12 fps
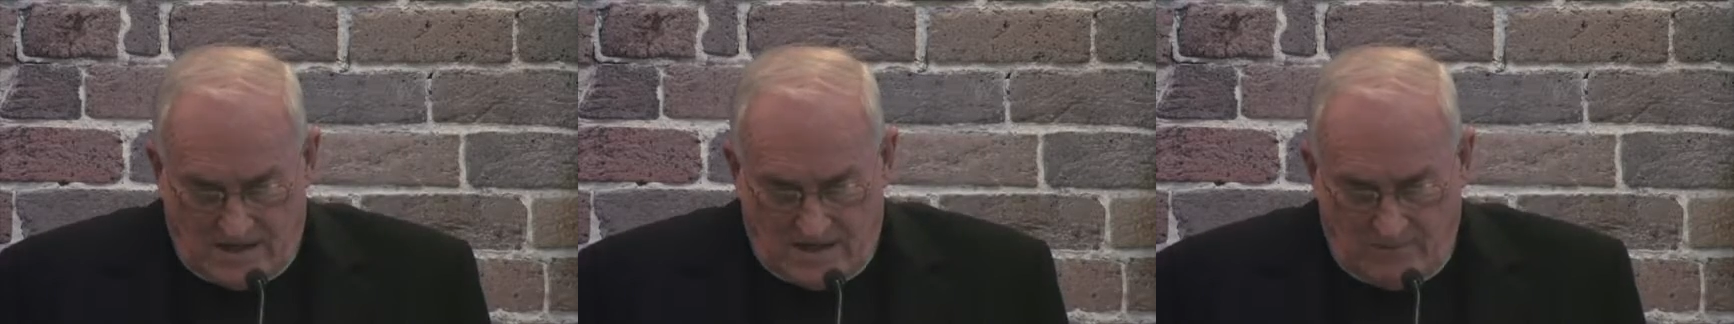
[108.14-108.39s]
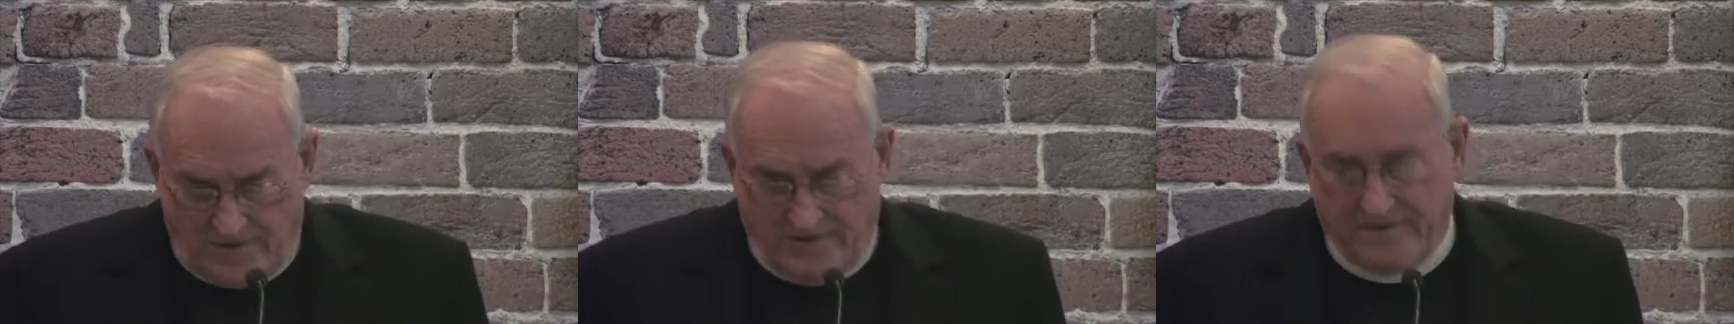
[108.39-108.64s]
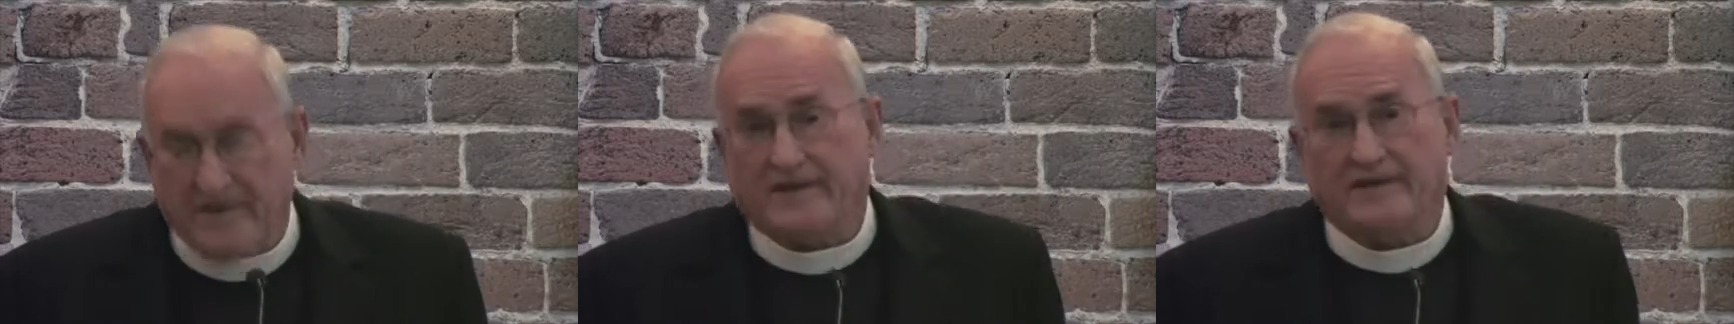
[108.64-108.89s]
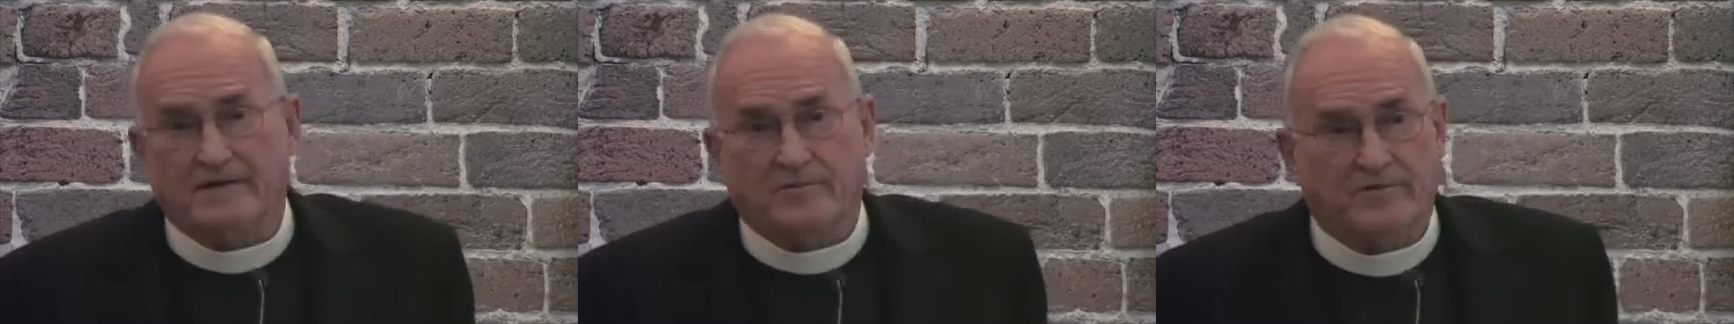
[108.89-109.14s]
I want to
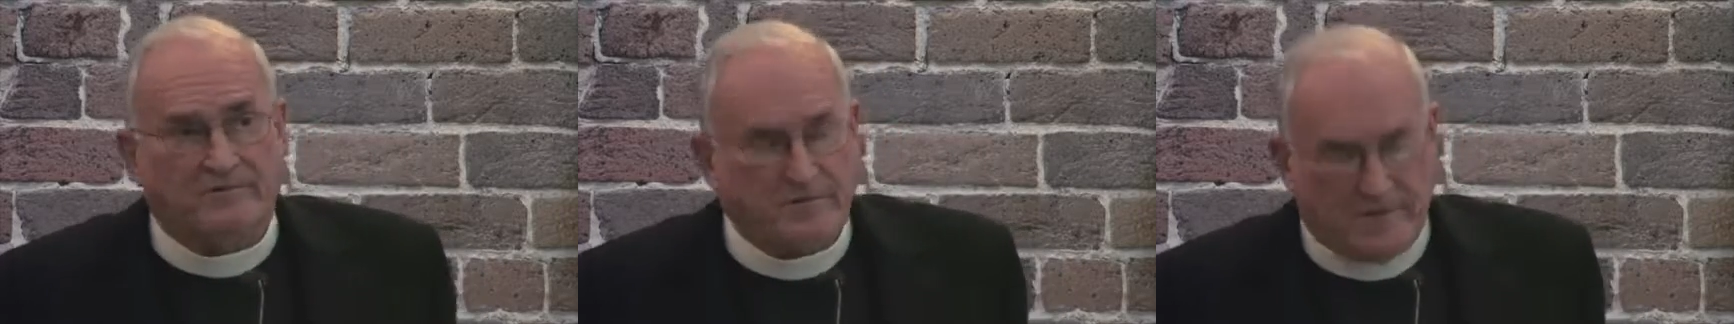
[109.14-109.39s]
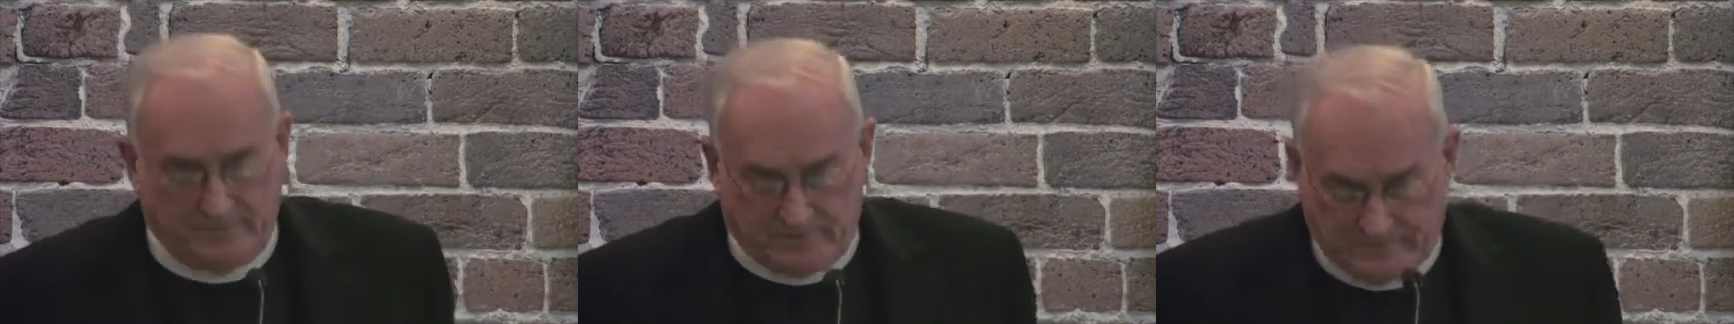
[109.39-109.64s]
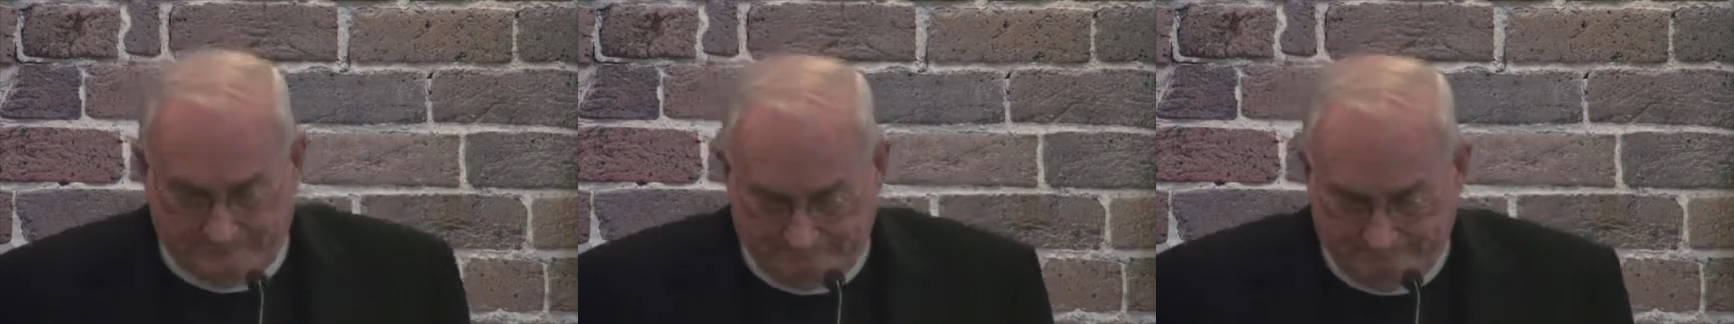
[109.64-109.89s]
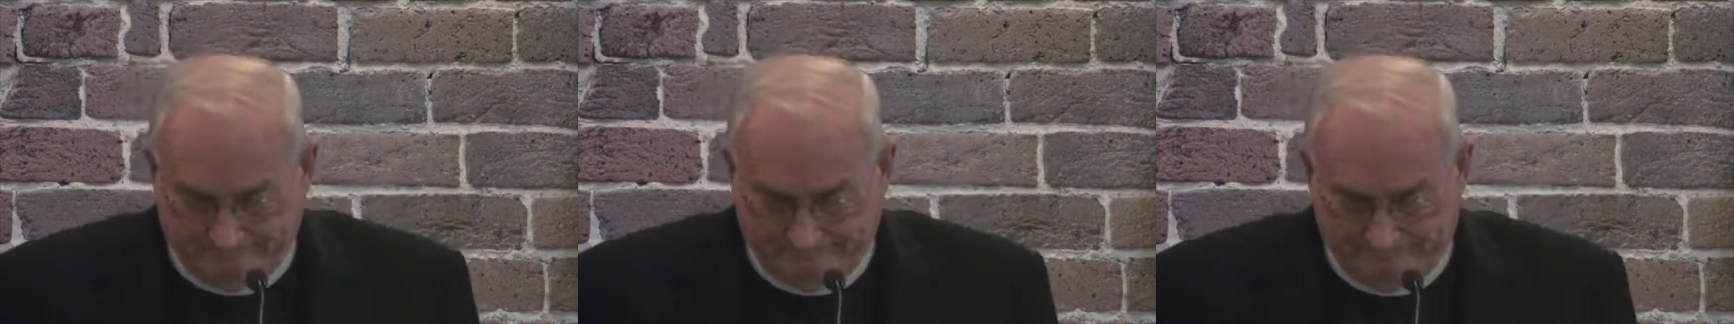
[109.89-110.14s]
thank a number of people,
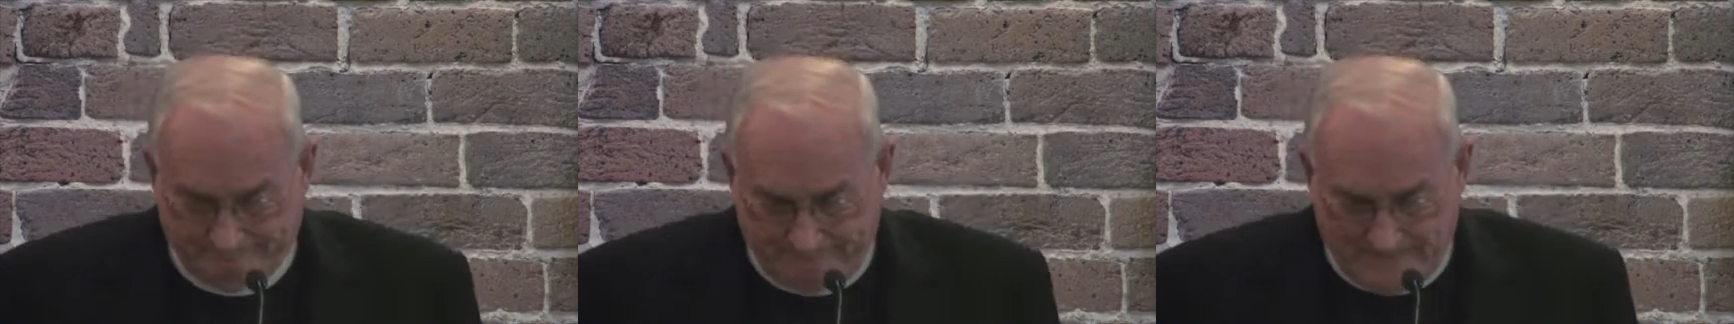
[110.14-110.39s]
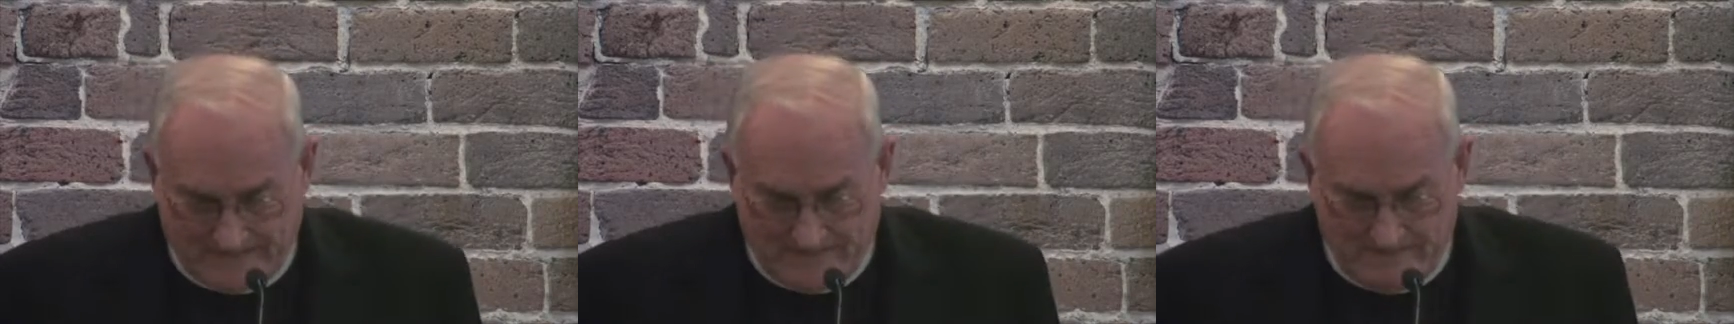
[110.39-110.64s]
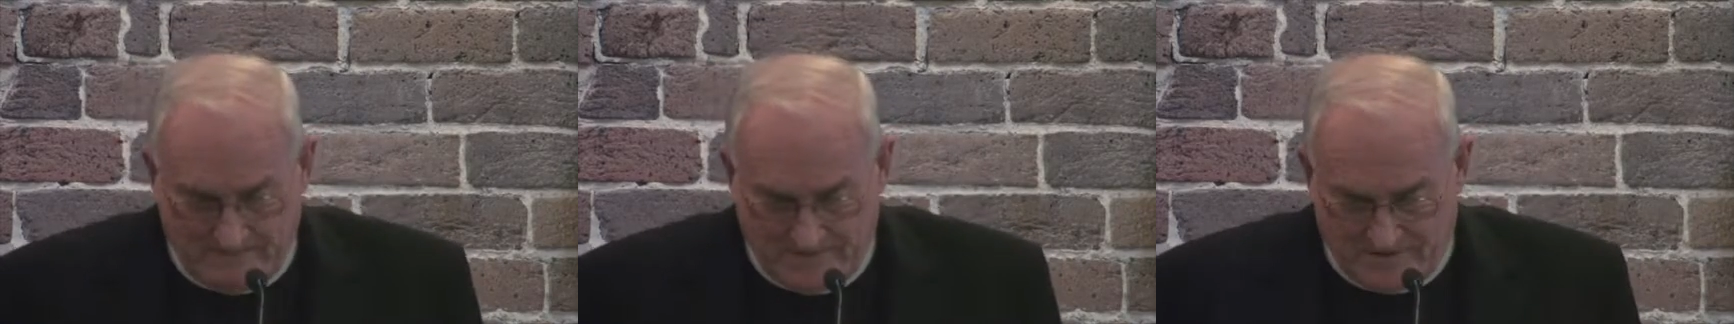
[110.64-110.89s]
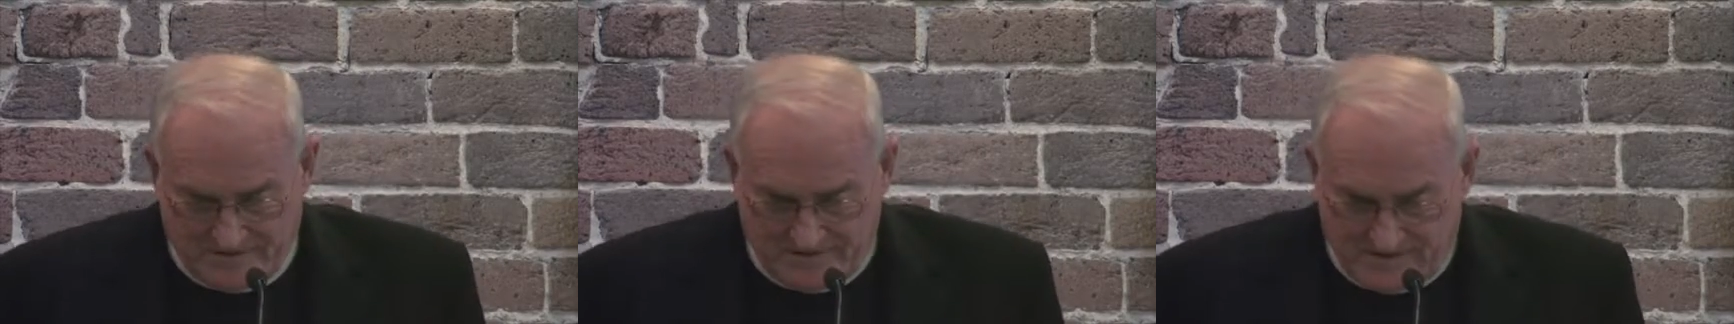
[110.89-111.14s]

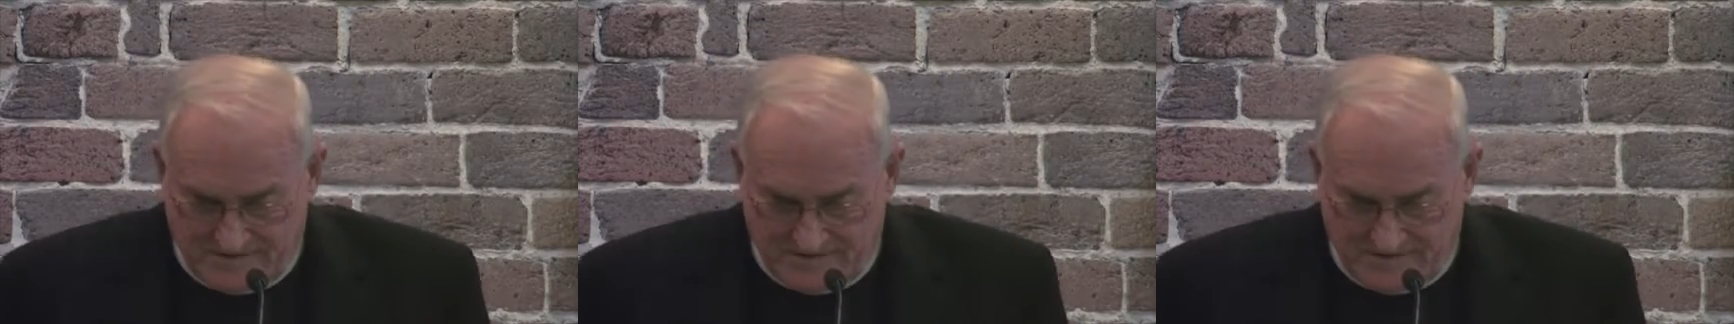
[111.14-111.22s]
because